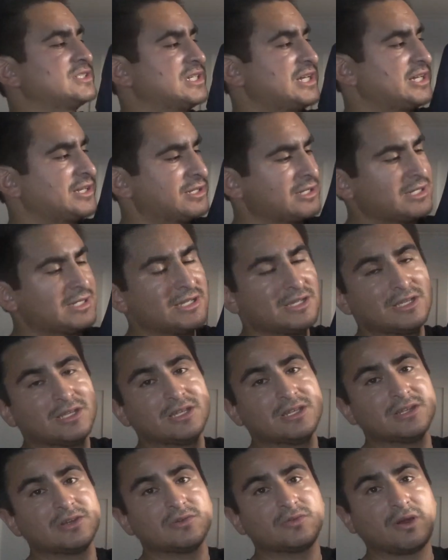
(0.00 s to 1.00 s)
then
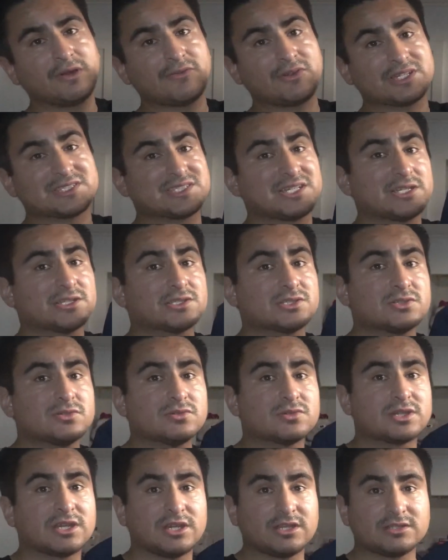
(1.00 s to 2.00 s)
whoever I sell it
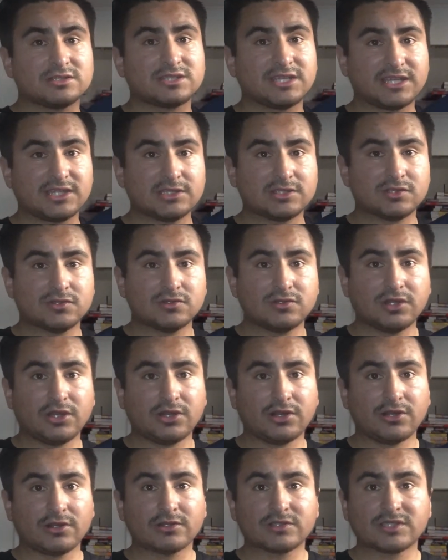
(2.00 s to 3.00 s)
to can take it to
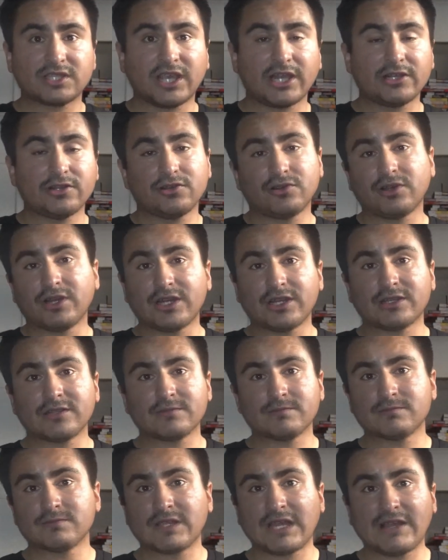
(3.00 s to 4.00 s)
their tailor
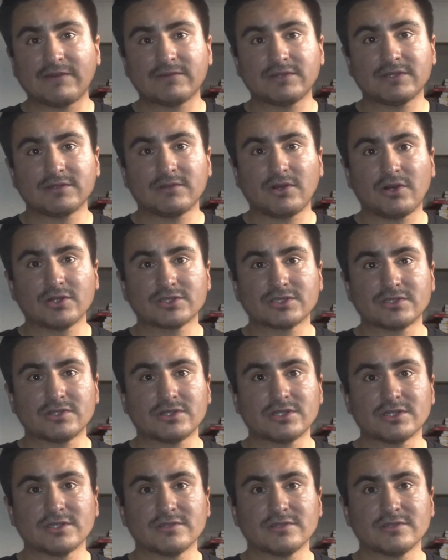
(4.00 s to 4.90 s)
and have it altered.